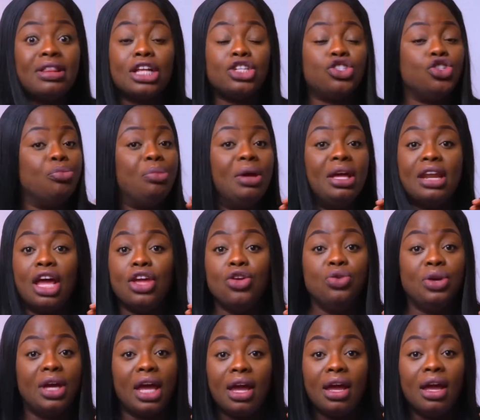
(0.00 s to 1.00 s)
that you'll be in the
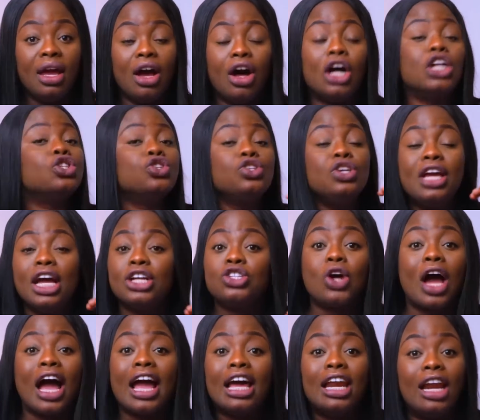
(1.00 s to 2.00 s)
UK until you get
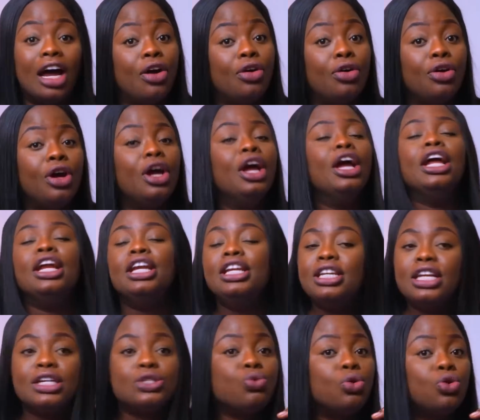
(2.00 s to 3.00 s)
your ILR.
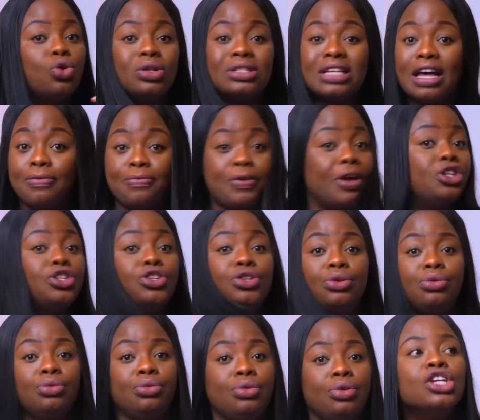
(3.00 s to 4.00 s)
This will not affect
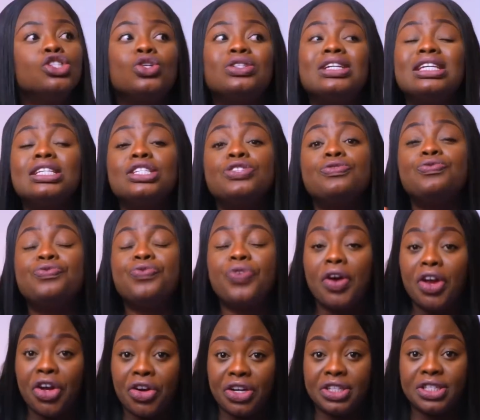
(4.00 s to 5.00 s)
you. So this is
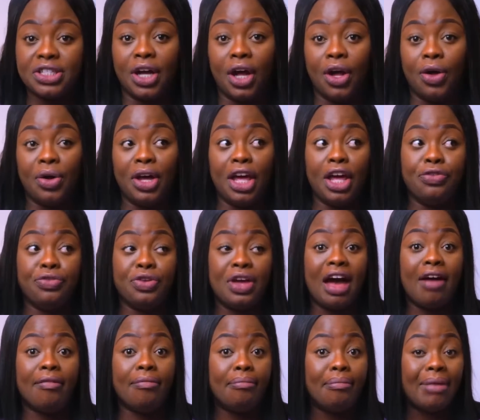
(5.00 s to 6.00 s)
very critical. If you
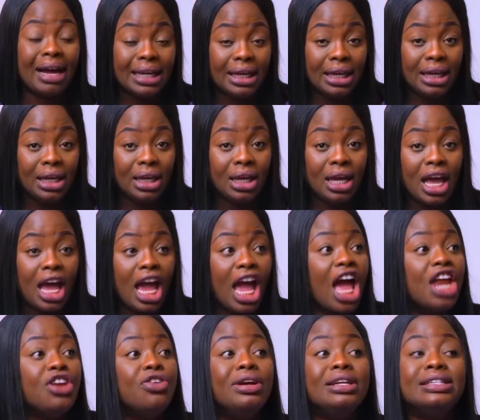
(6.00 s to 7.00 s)
have money
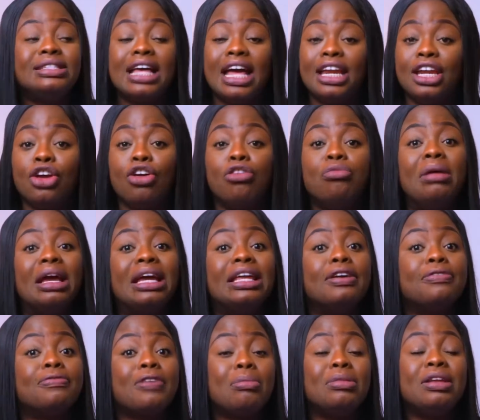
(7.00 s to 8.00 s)
and you're intending on making
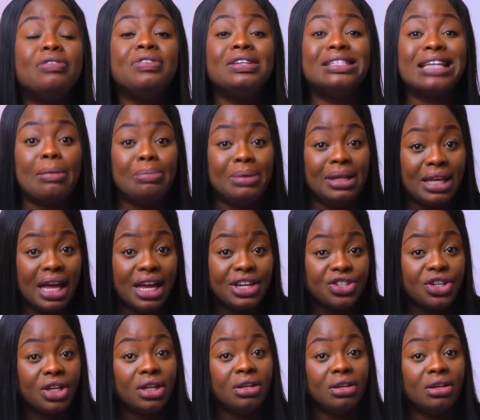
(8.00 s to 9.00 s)
a family visa
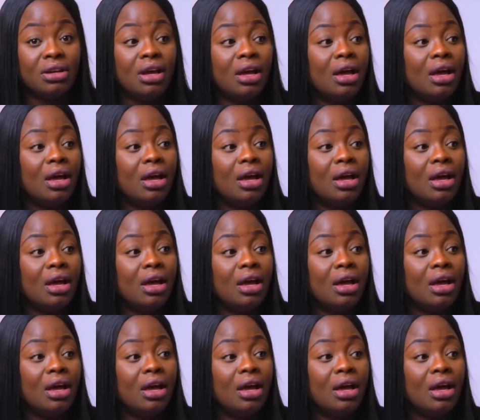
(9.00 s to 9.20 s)
application,